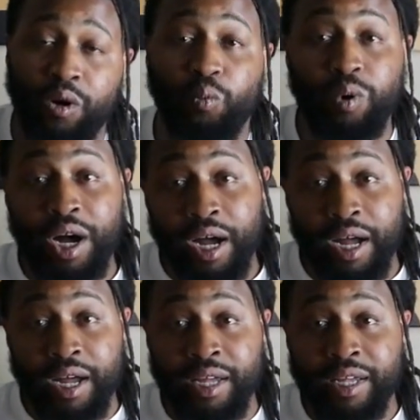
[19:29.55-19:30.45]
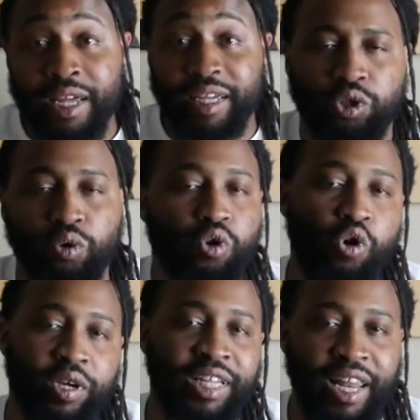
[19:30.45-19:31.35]
What? So
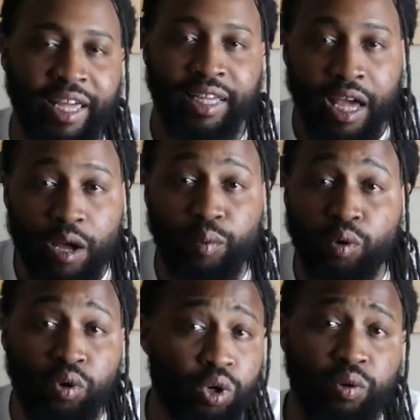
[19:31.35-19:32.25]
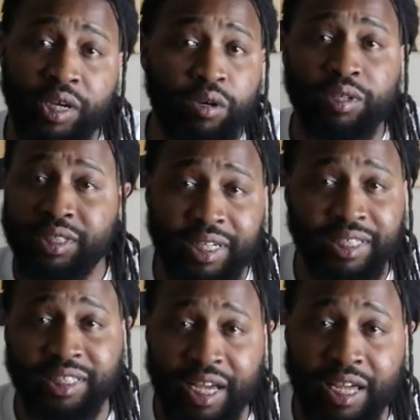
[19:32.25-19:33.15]
Corky like, yeah, we're gonna go kill this
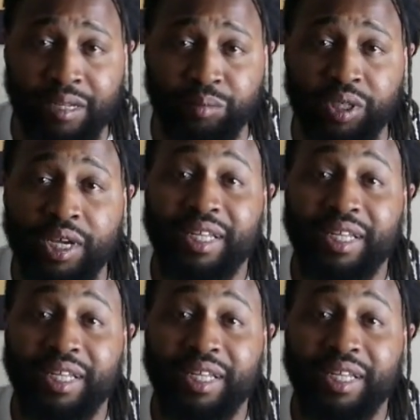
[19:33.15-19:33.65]
nigga James.